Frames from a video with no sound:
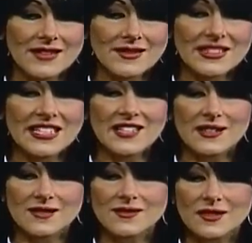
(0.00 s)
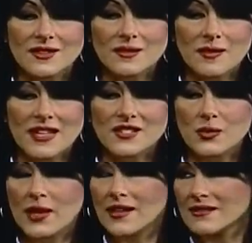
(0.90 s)
needed a much
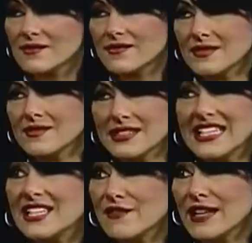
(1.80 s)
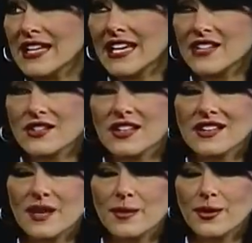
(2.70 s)
well-needed vacation at
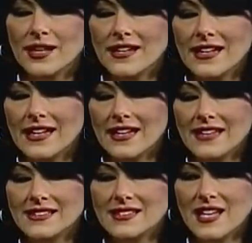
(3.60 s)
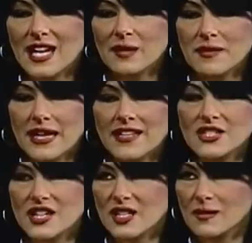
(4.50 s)
that point. And I met a
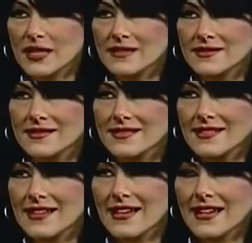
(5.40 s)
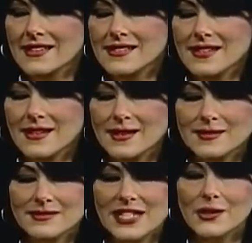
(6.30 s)
gentleman
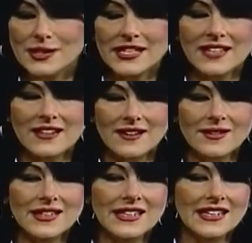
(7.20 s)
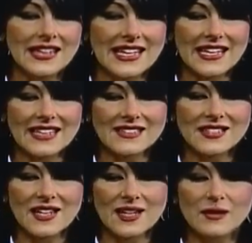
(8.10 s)
in Orlando. And
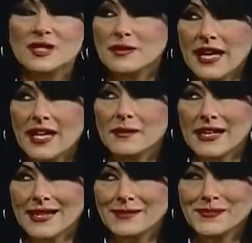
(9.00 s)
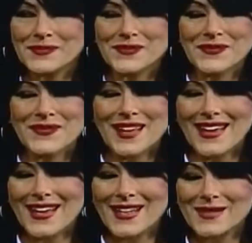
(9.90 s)
it was a black man.
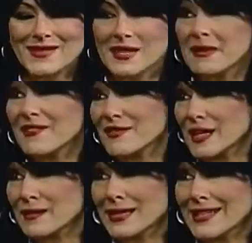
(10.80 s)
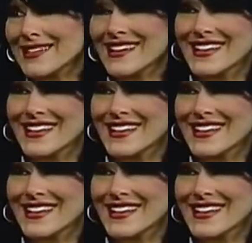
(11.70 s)
In my family,